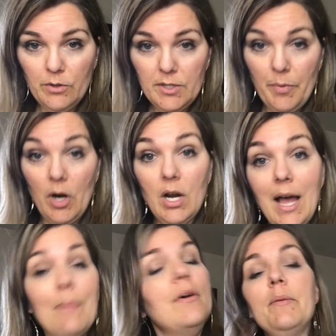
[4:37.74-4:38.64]
full support,
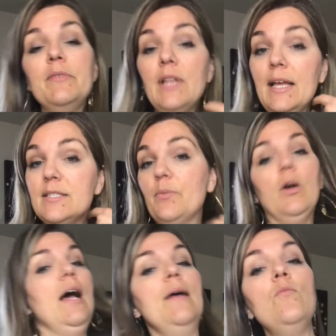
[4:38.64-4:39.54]
light
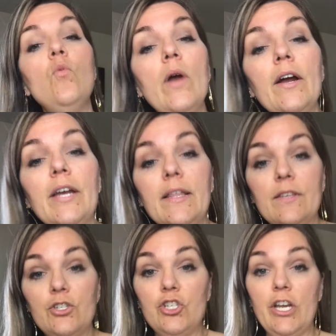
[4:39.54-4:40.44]
support, I'm wearing
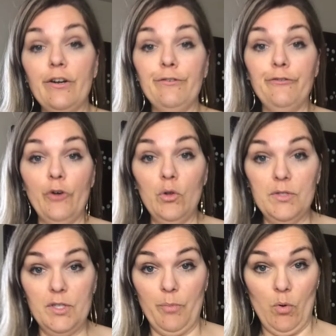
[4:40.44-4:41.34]
the sheer full
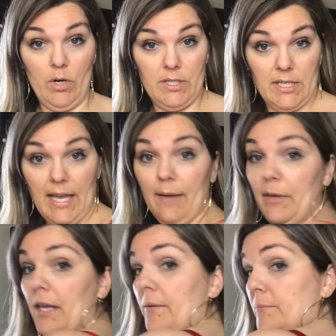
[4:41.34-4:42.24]
support
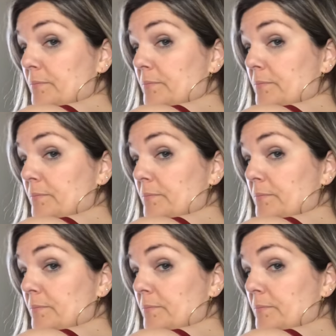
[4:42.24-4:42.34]
cami.